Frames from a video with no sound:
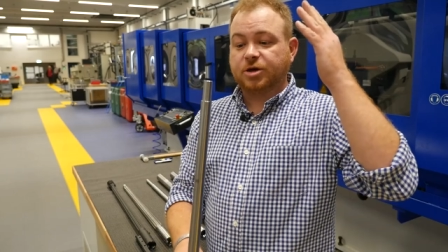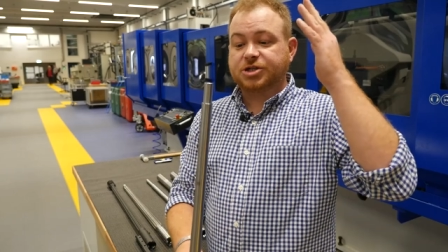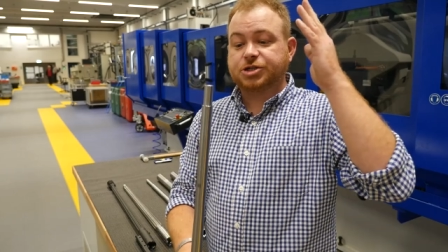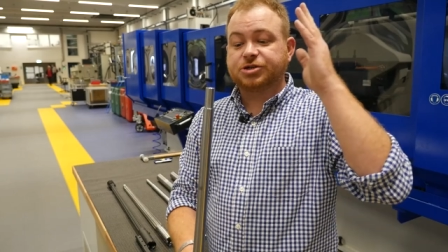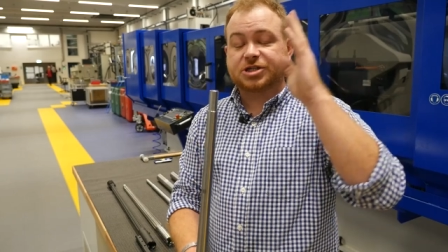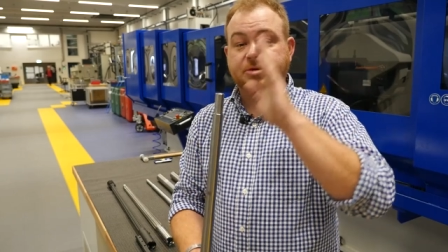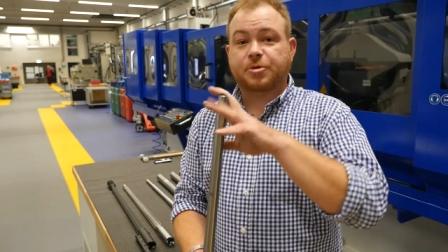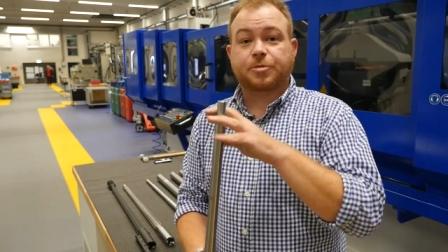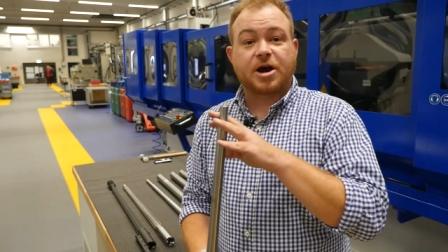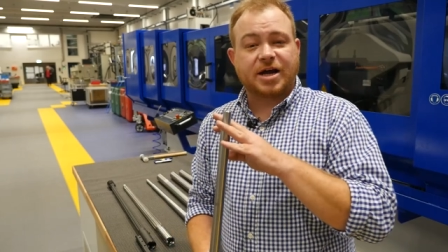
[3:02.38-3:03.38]
which uses a
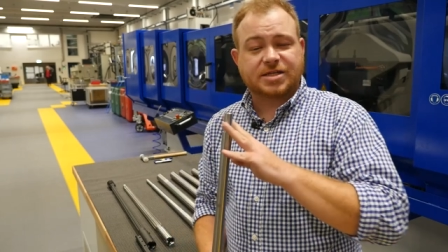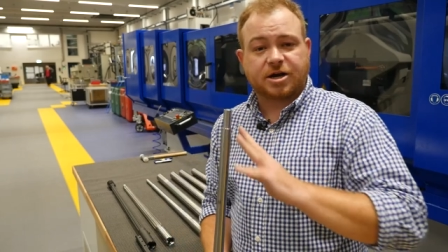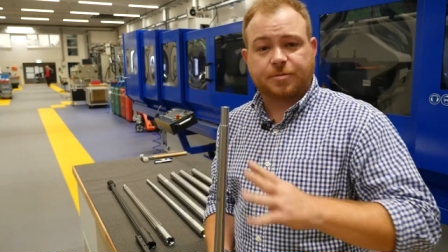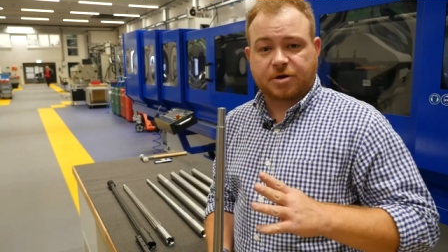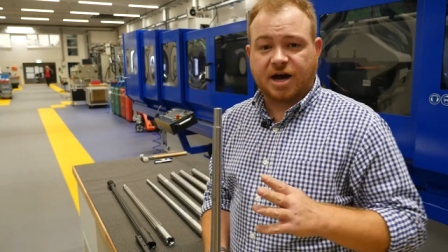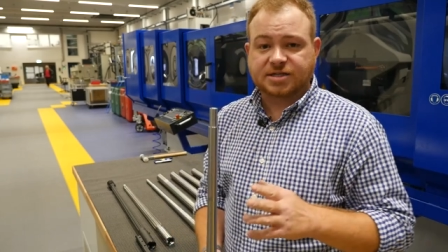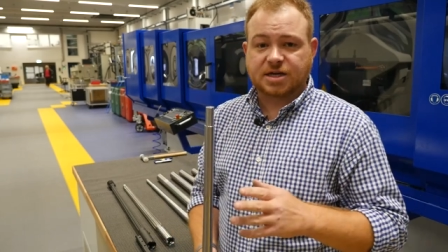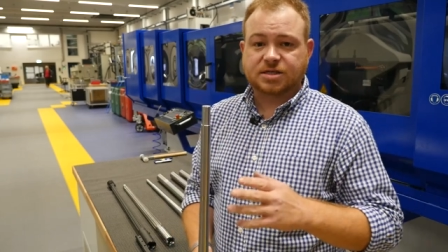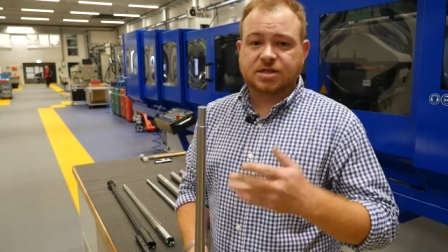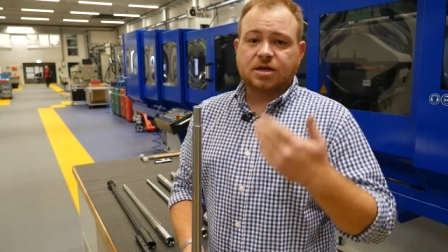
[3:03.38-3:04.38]
proprietary
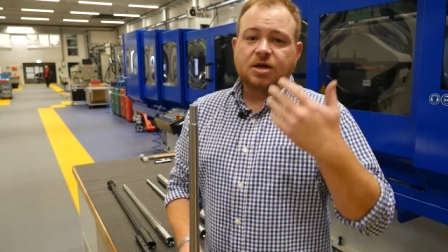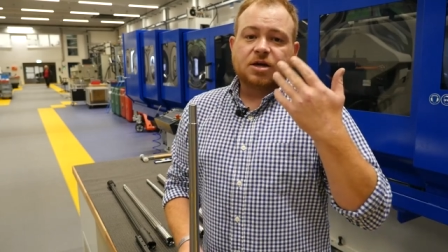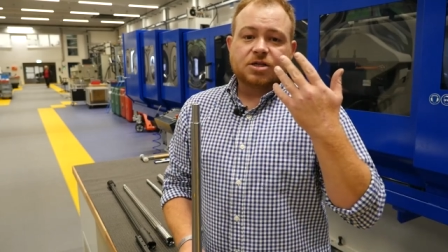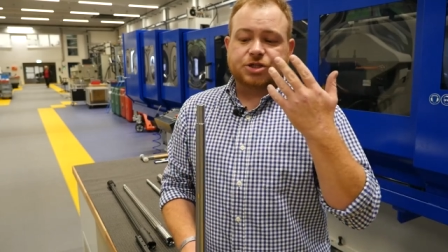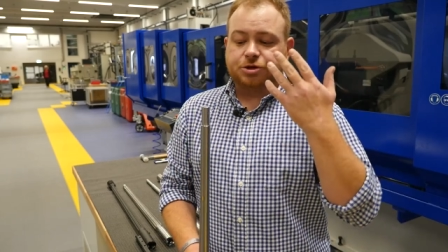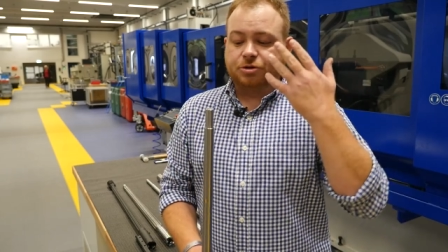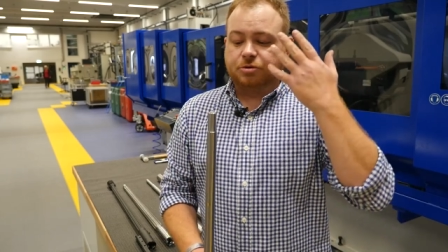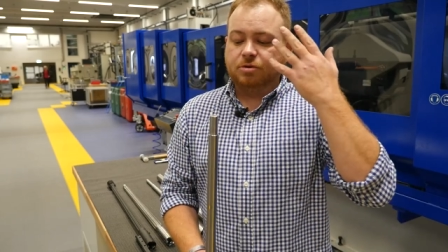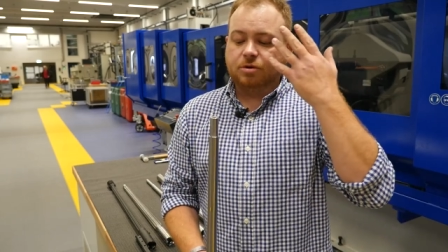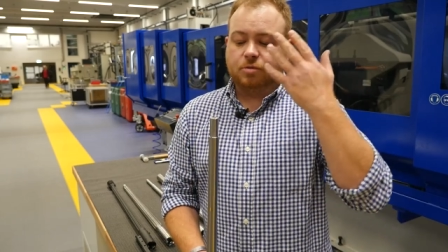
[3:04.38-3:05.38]
process
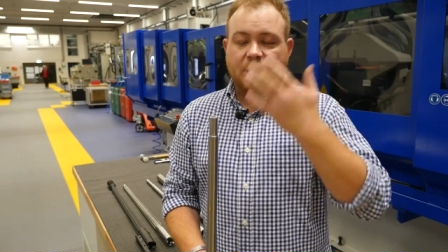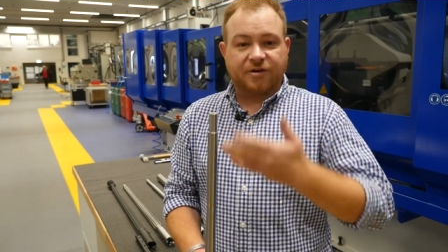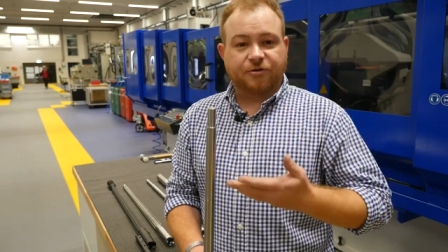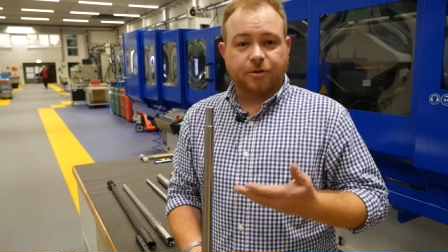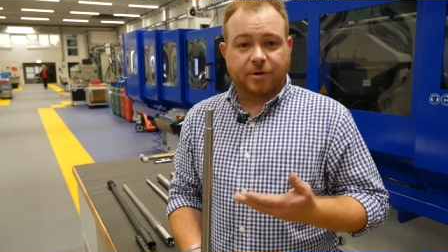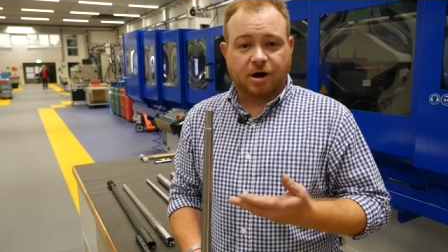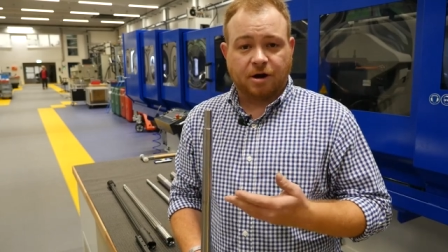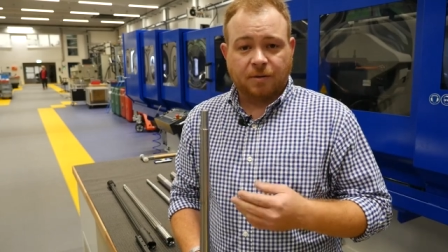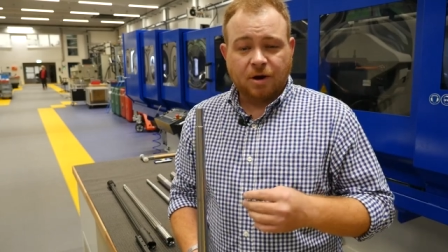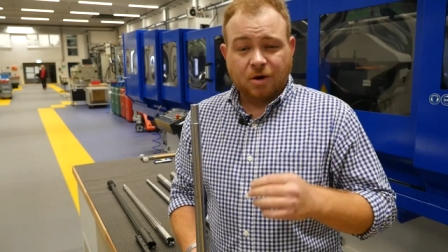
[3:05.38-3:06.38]
to rifle the
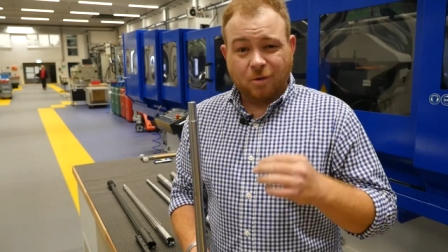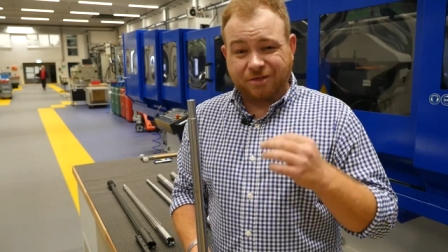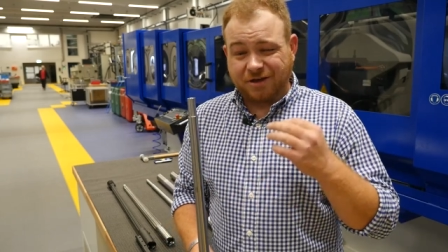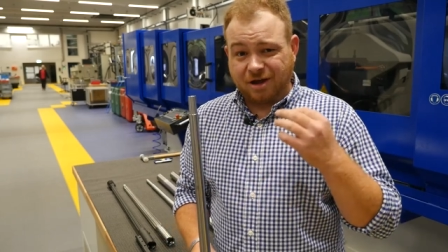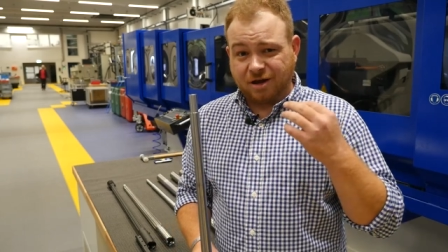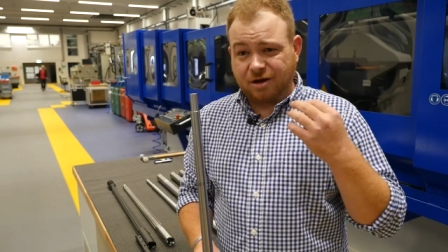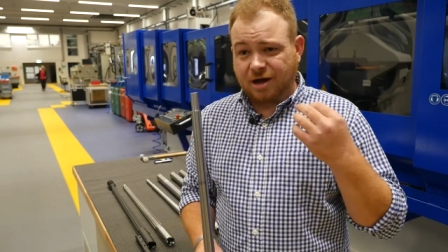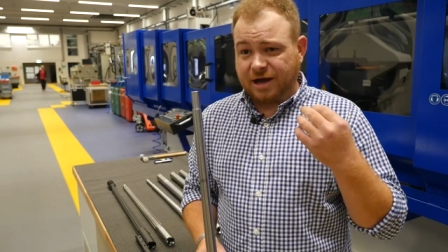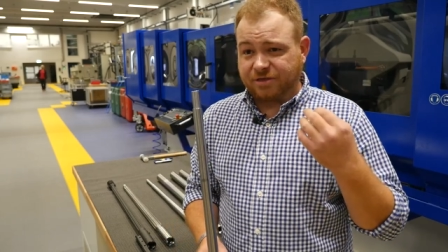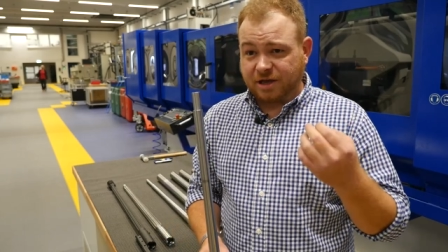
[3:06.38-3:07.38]
barrel within,
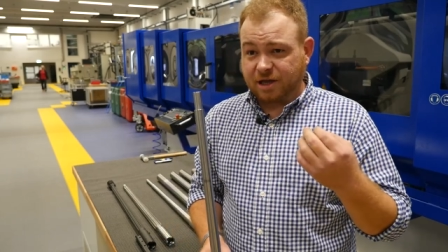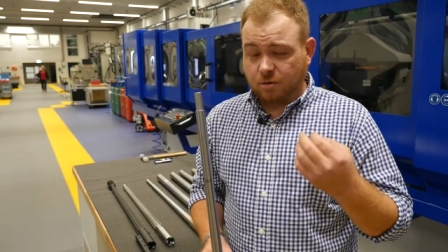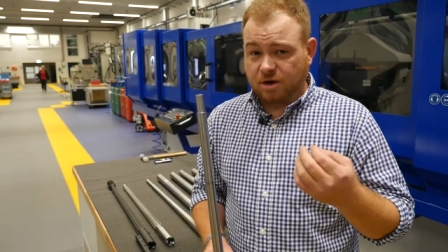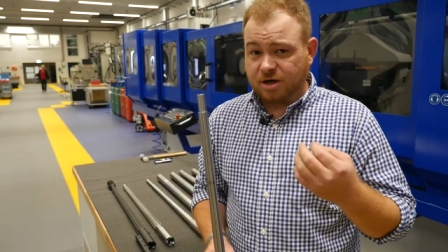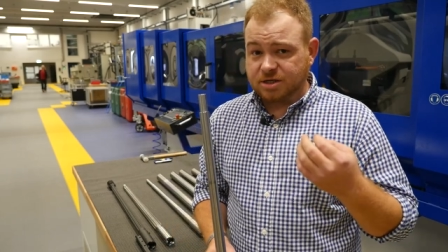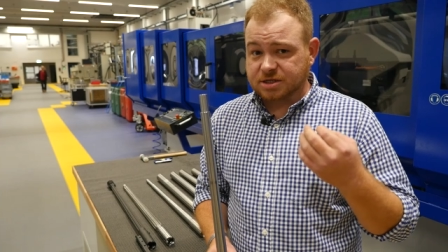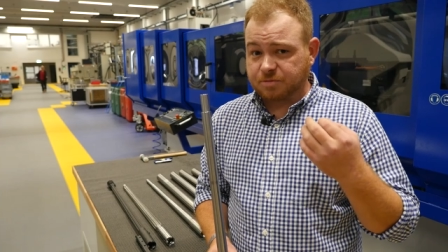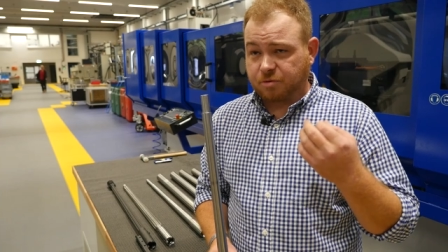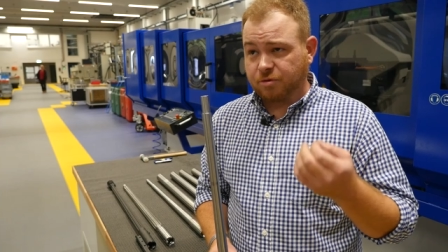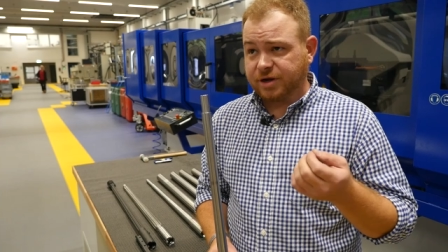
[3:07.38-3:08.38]
I think it was
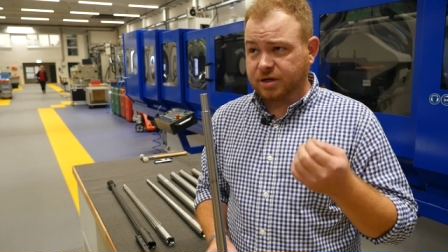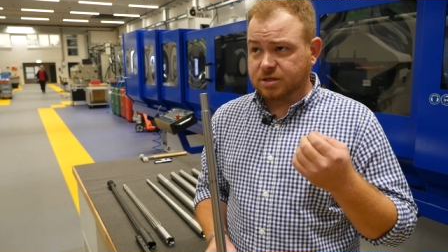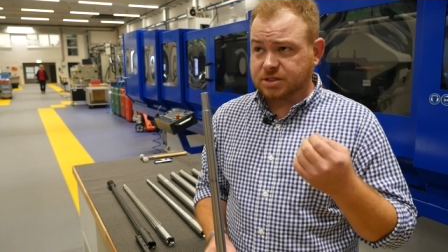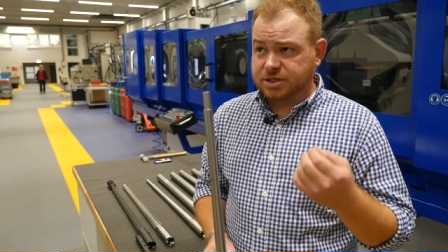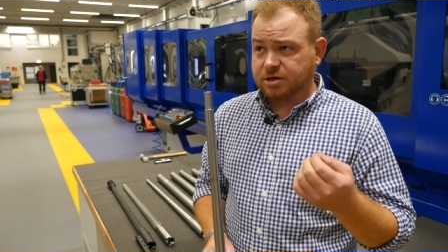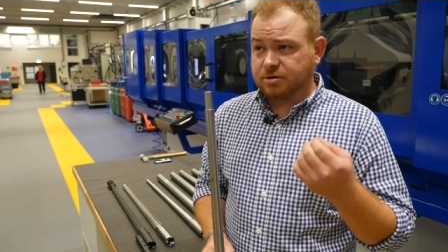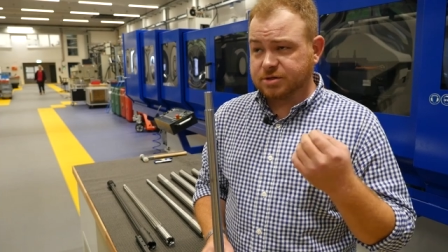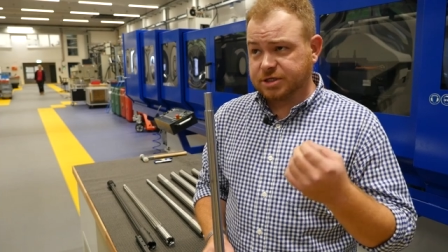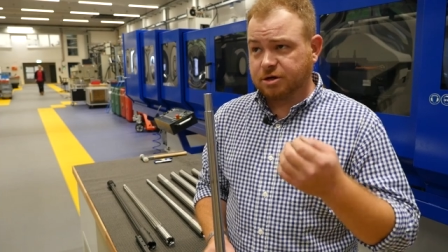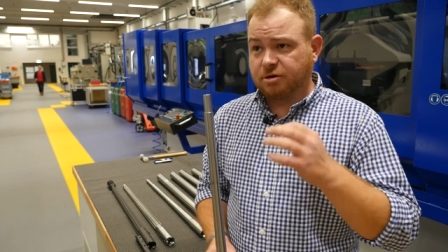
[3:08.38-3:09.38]

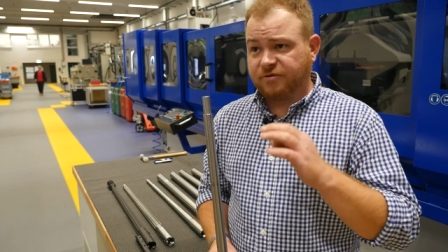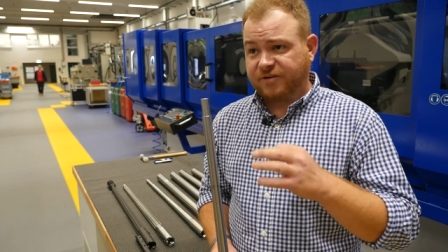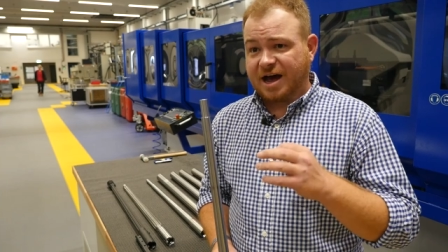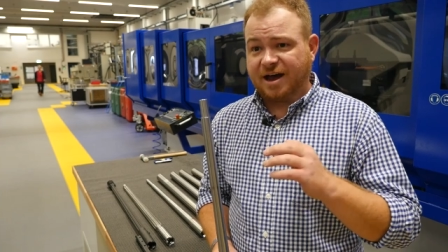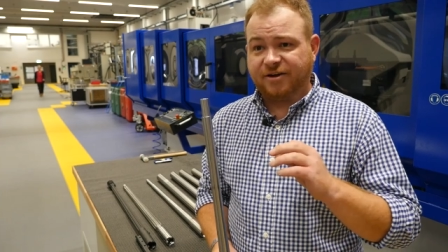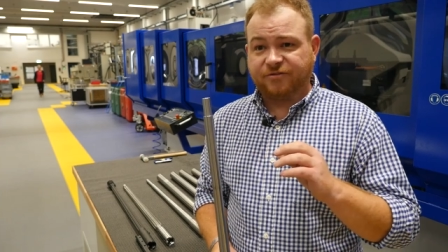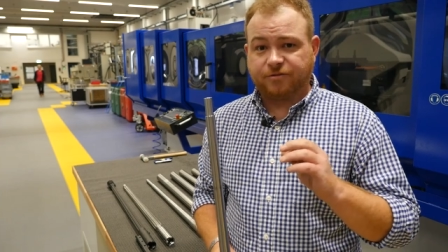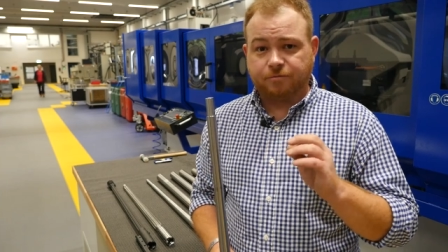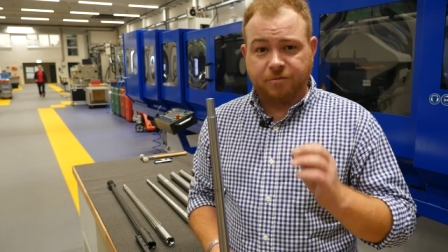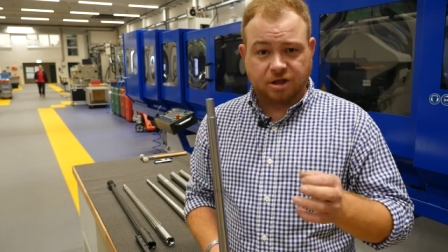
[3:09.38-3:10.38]
0.005
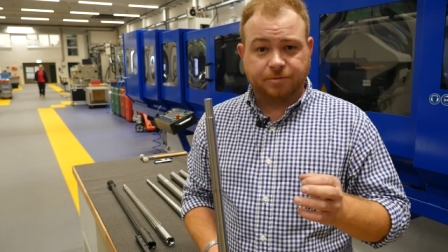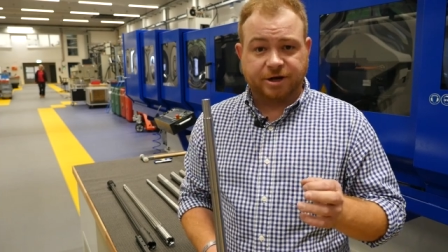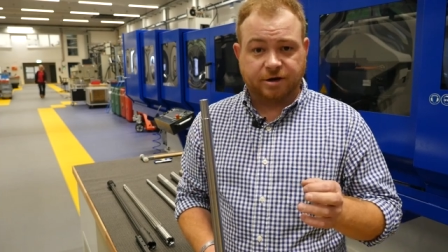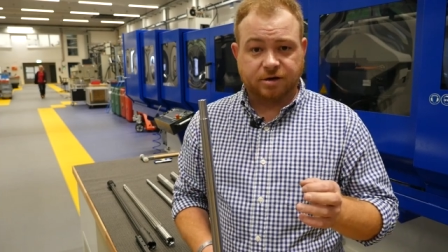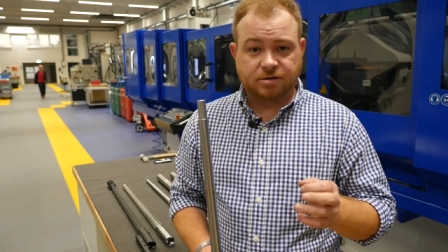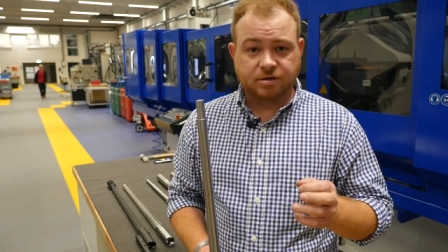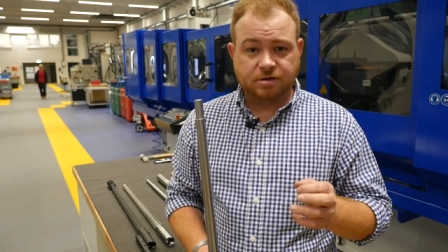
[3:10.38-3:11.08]
millimeter